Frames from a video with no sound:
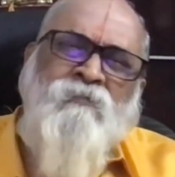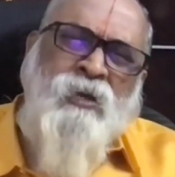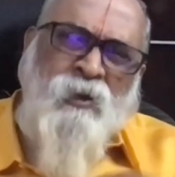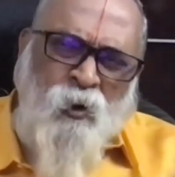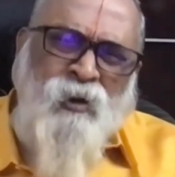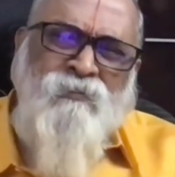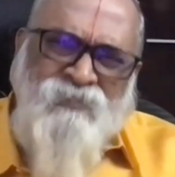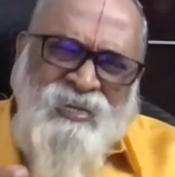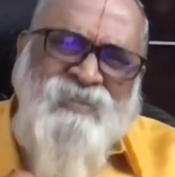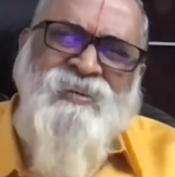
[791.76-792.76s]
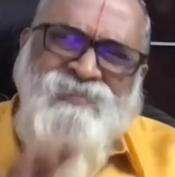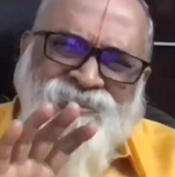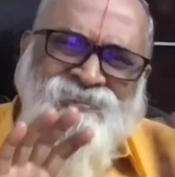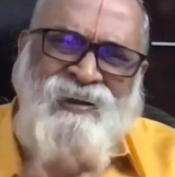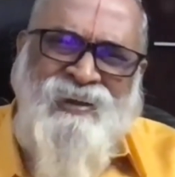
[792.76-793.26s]
having a lot of
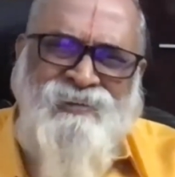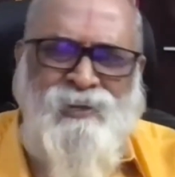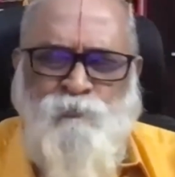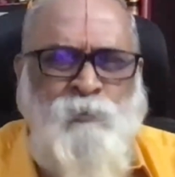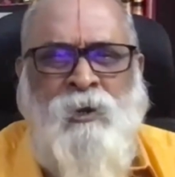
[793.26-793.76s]
diseases like that.